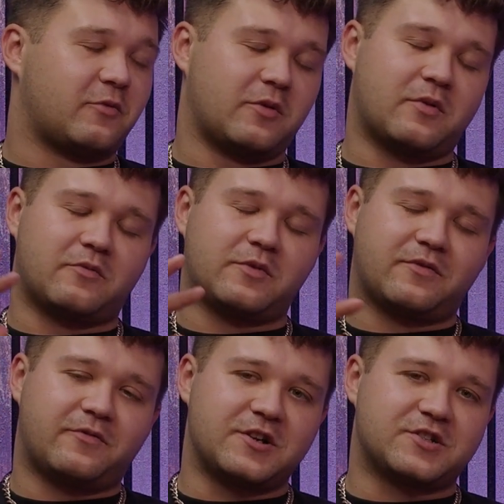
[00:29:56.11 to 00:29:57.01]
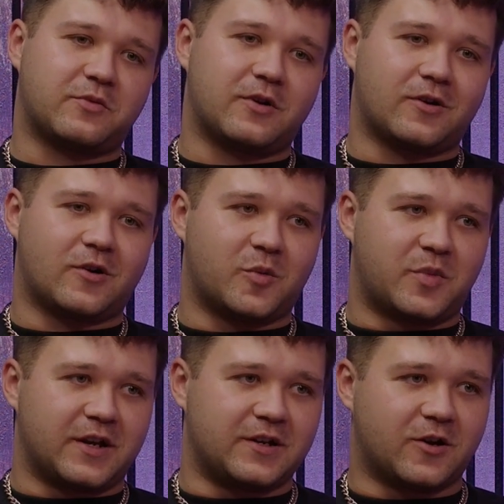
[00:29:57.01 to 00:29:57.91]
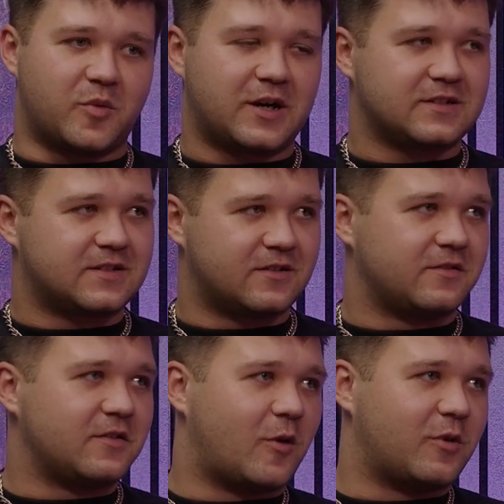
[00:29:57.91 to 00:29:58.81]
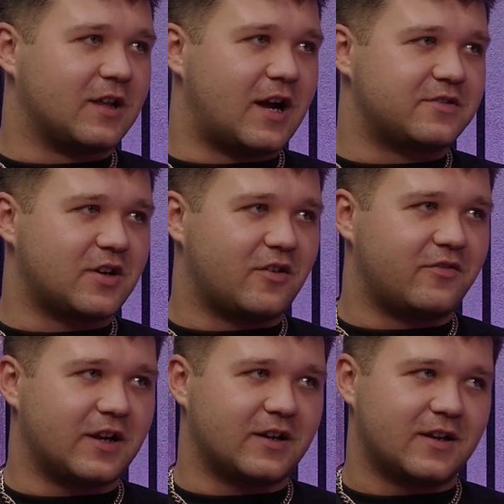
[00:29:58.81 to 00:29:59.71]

We finished the World Cup, and then you go back to normal life sort of thing,